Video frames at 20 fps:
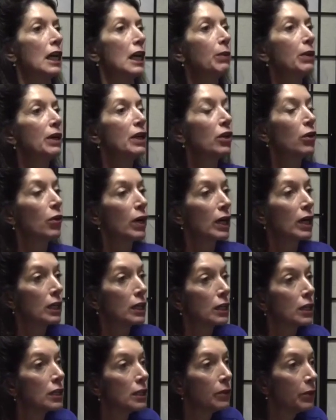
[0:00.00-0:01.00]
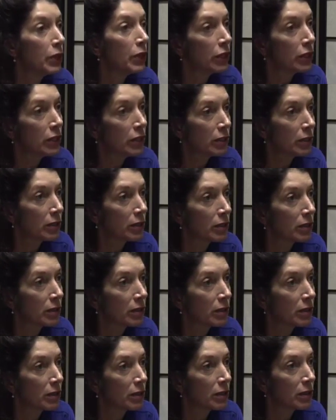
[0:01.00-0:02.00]
I'm gonna go out on a limb here.
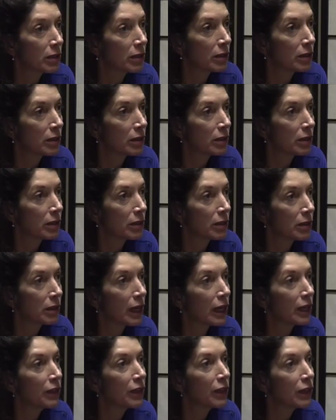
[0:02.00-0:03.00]
I